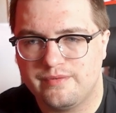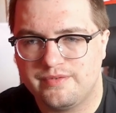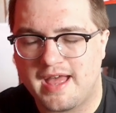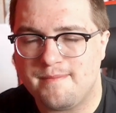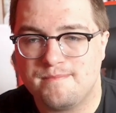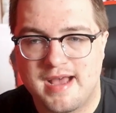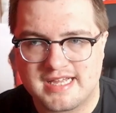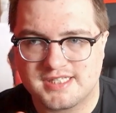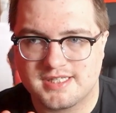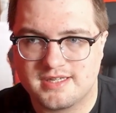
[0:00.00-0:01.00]
that
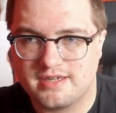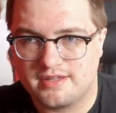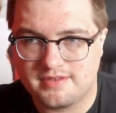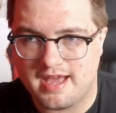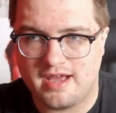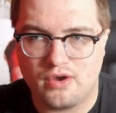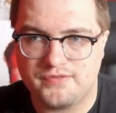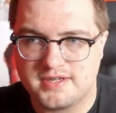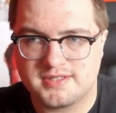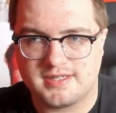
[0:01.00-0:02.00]
mask that
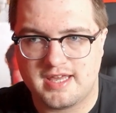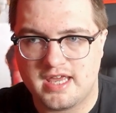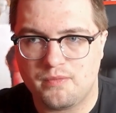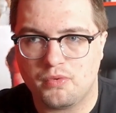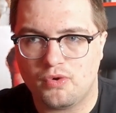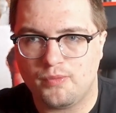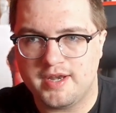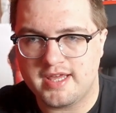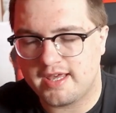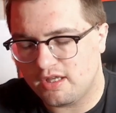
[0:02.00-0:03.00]
obviously he wore when
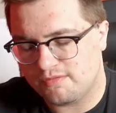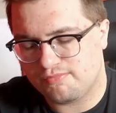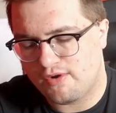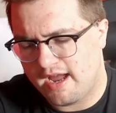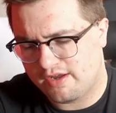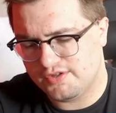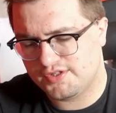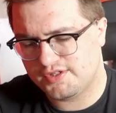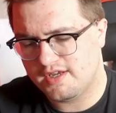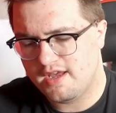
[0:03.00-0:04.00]
he killed Baracus